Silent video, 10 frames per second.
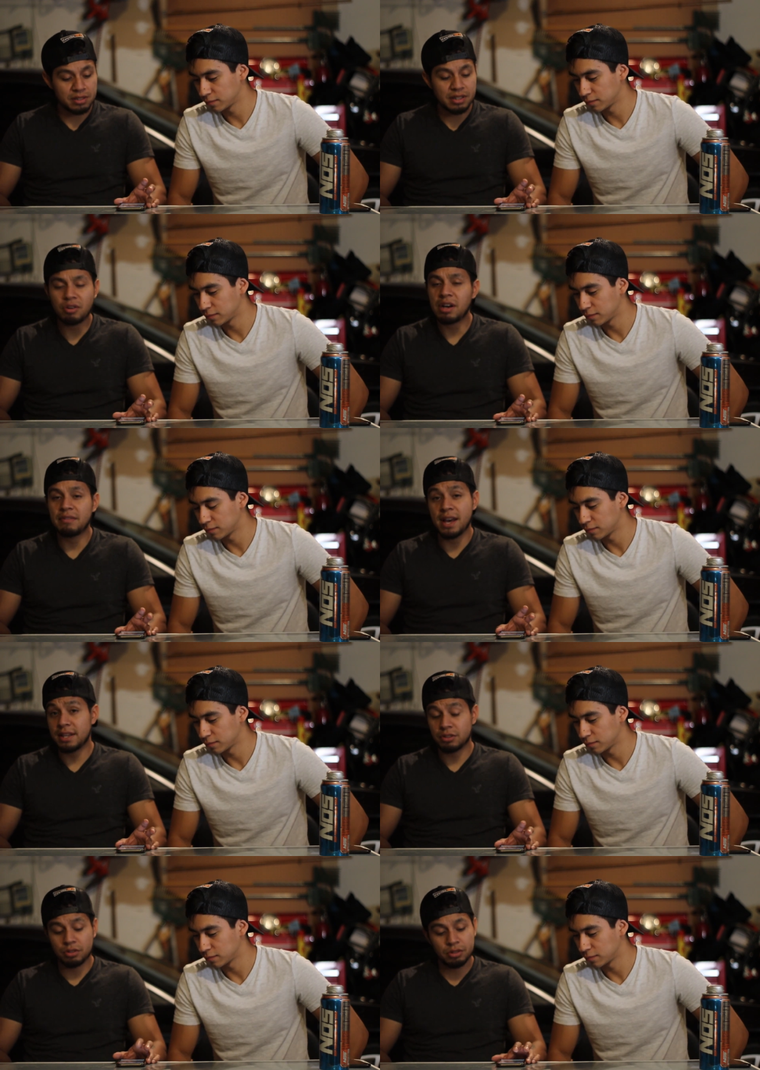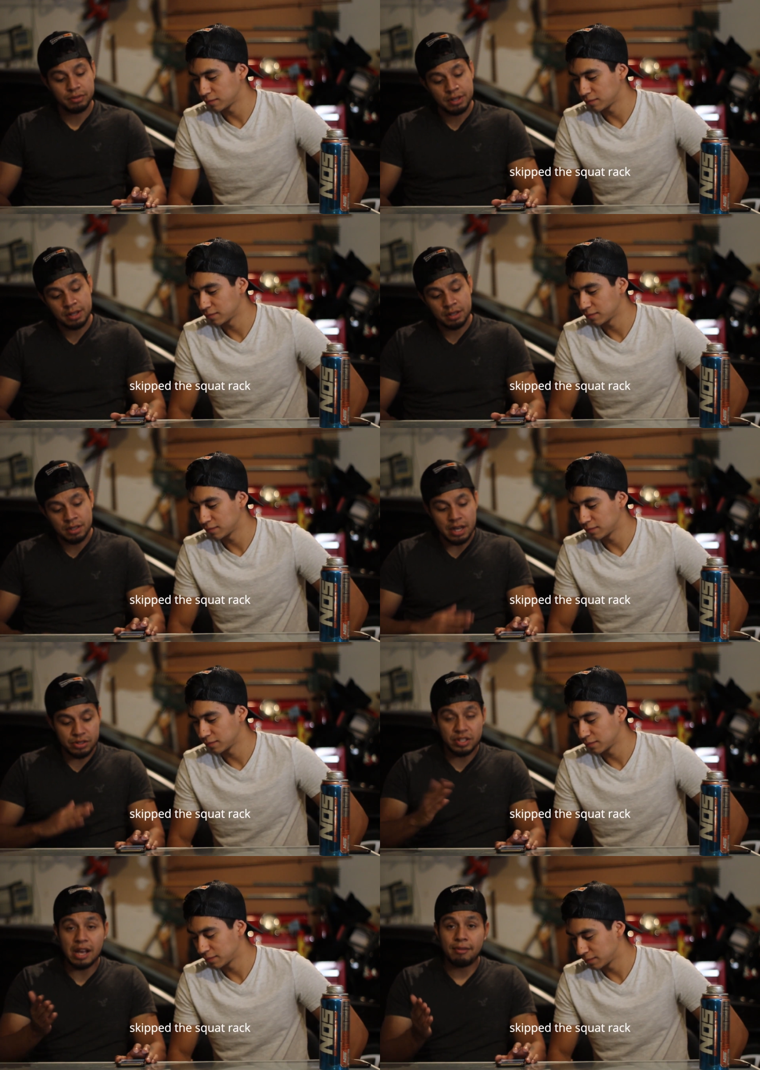Speaker 1: is they don't have ass, you know?
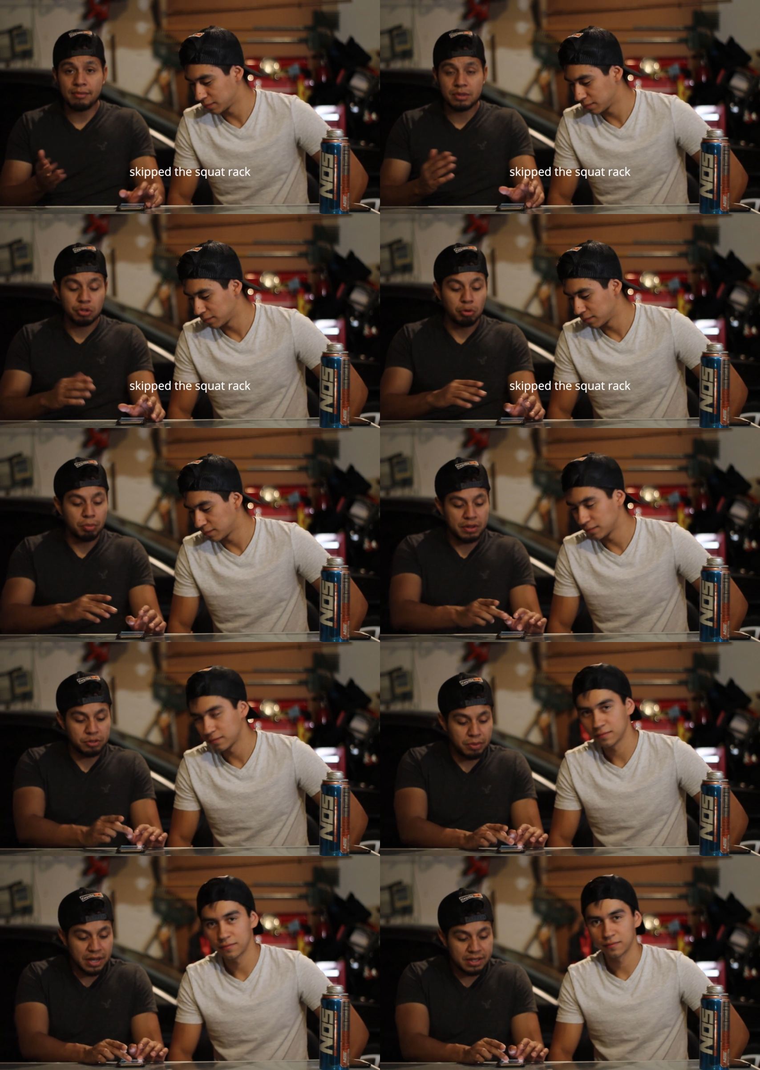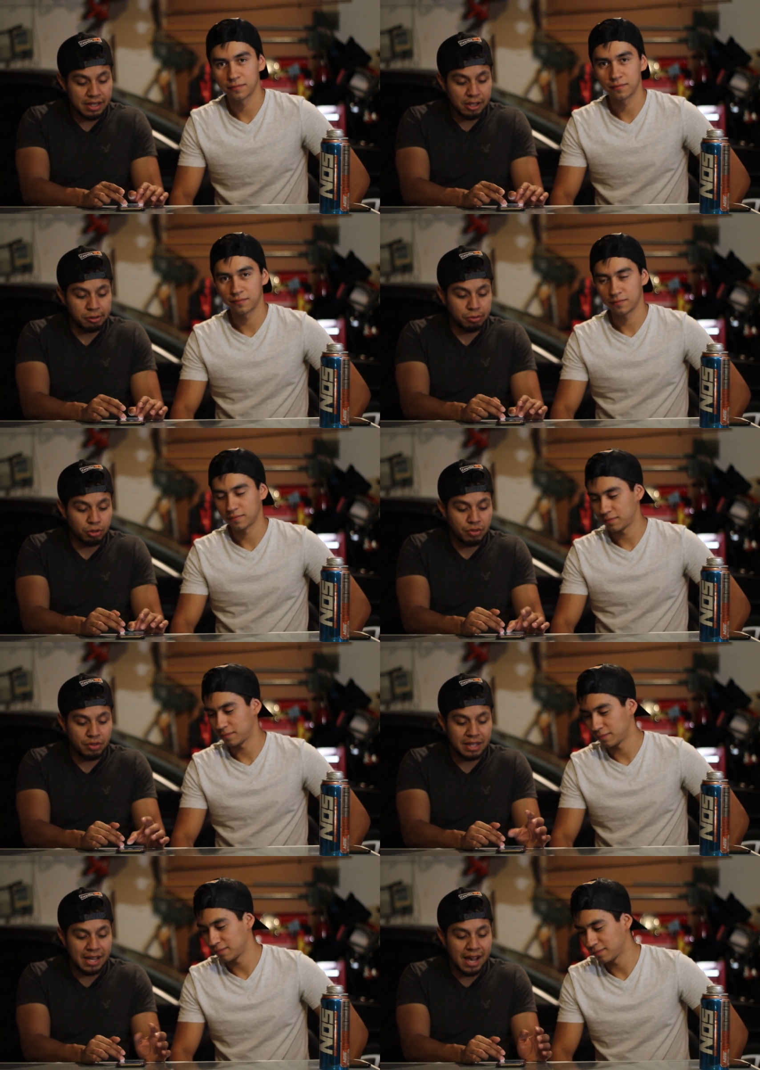Aside from the Supra, the Supra has a little
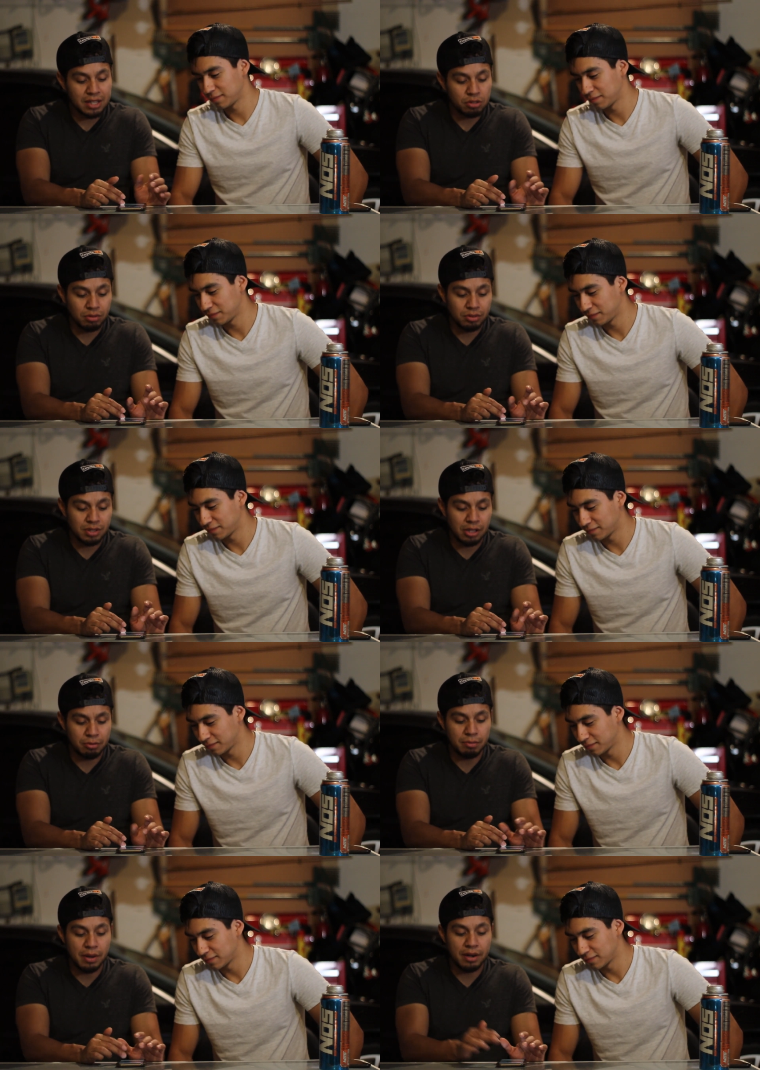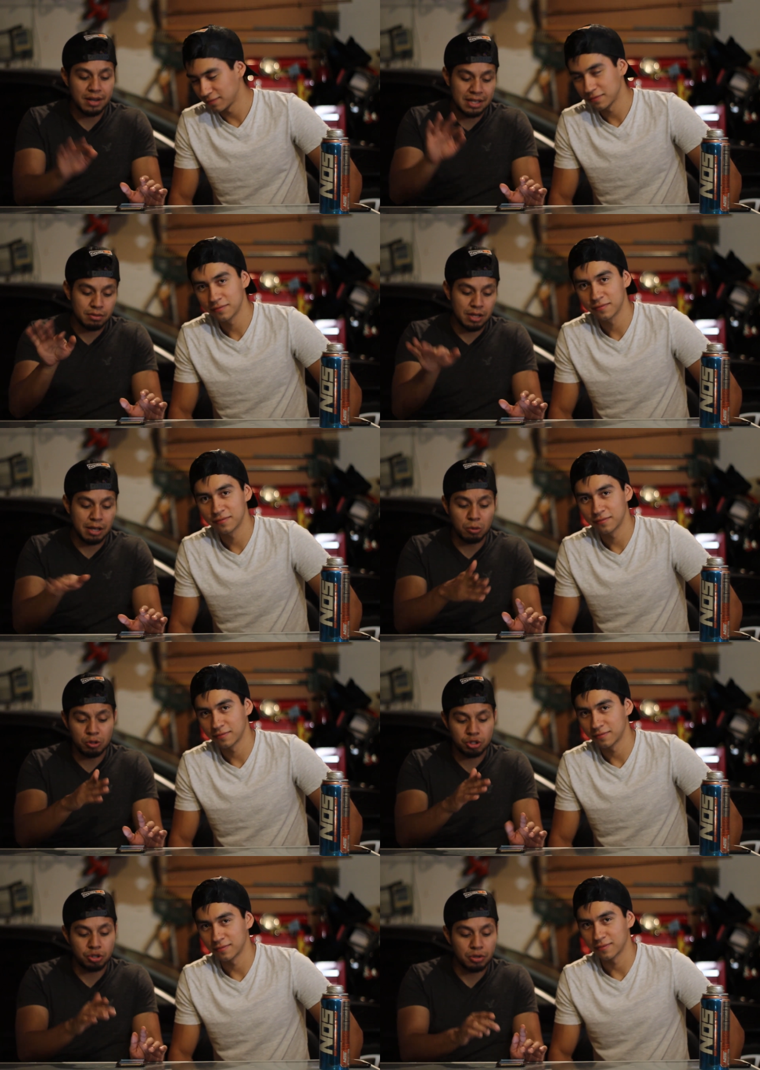more thick ass, it looks a little bit better, has like
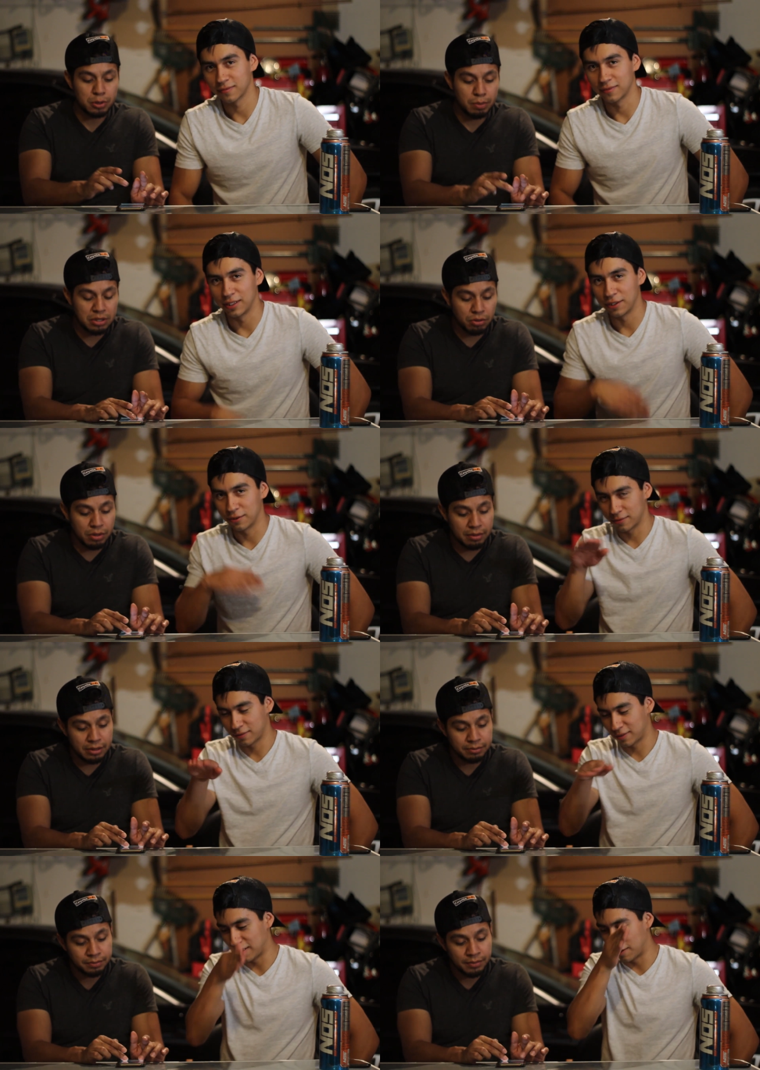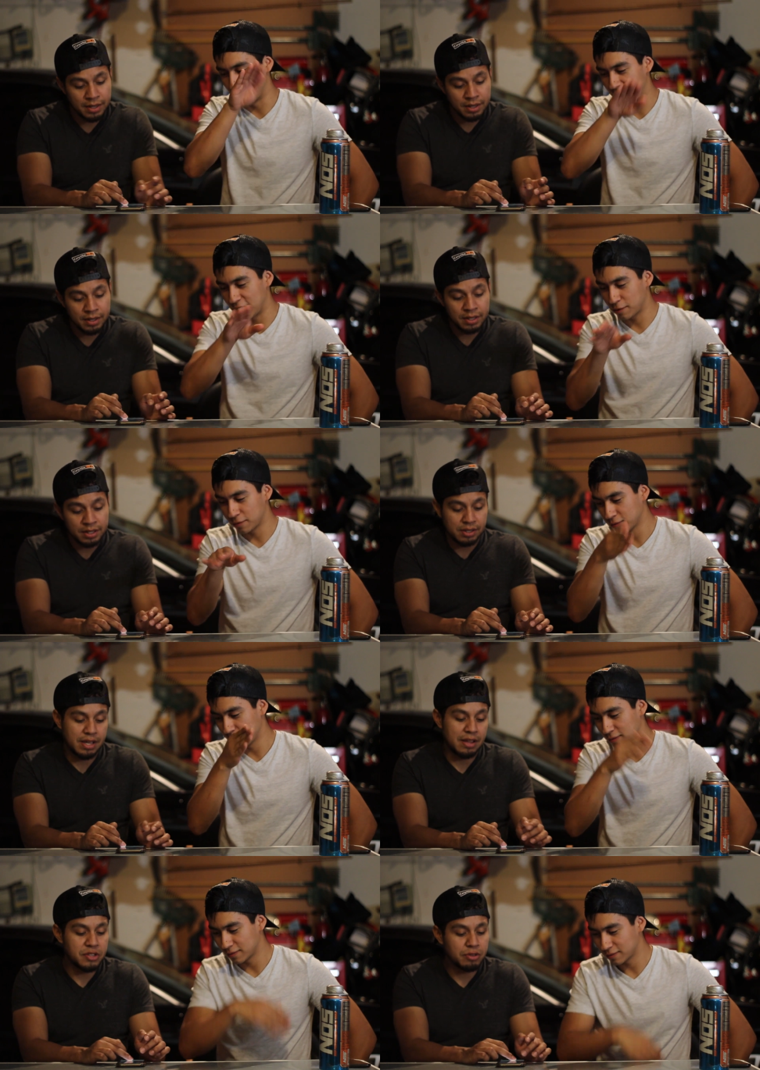more trunk space yeah, or whatever. Little
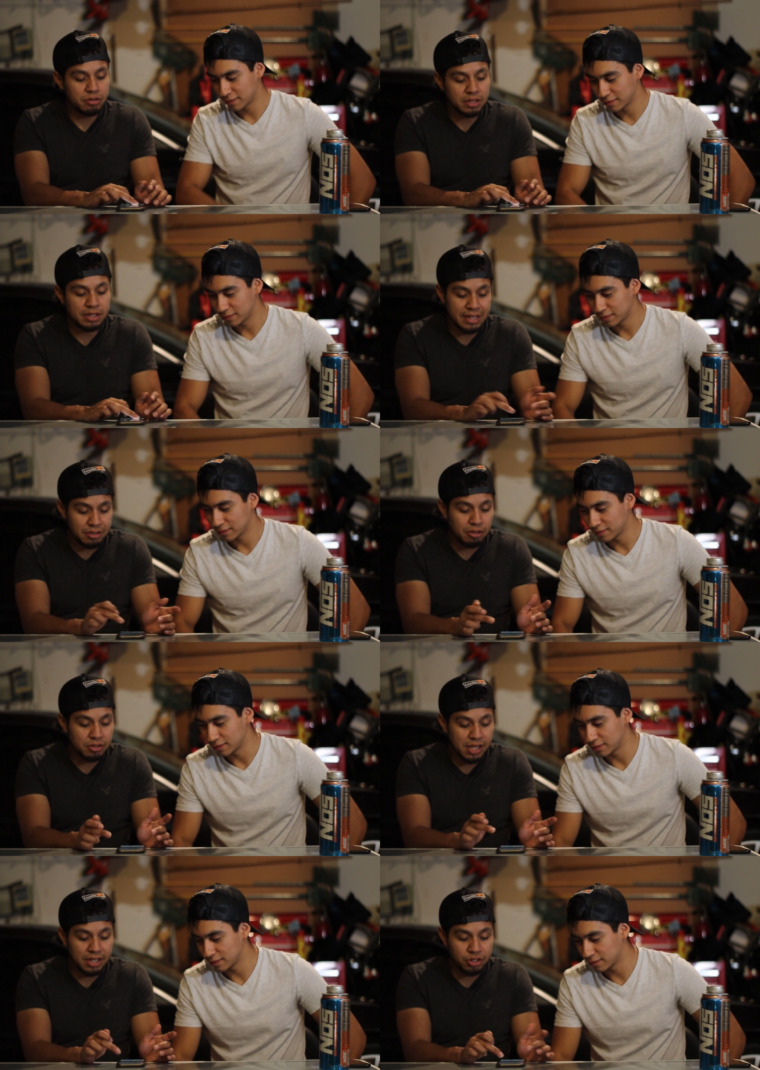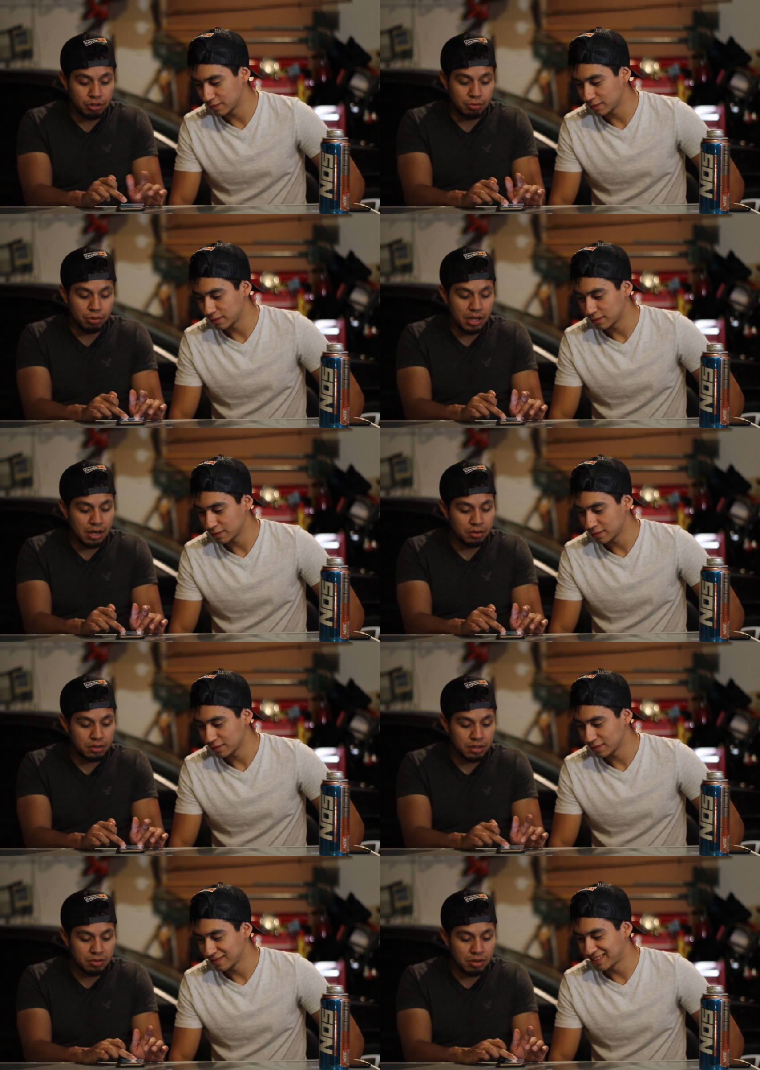tail. Yeah, this one looks this one looks like a shoe, bro.
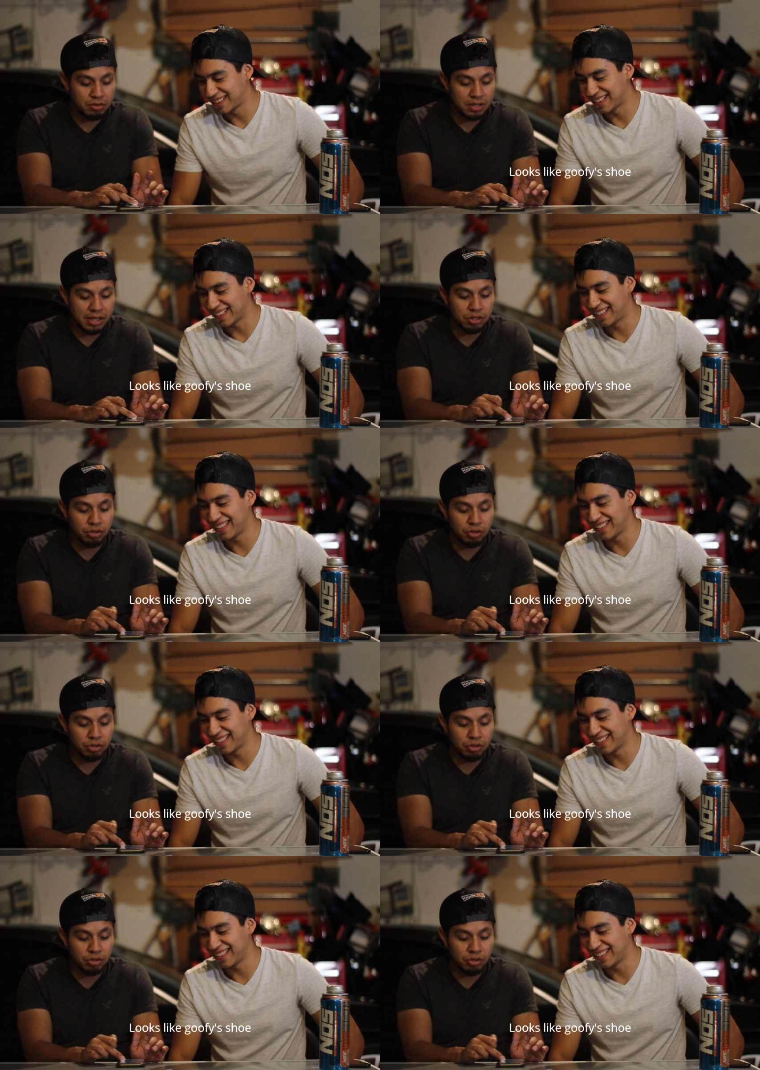Look, this one looks like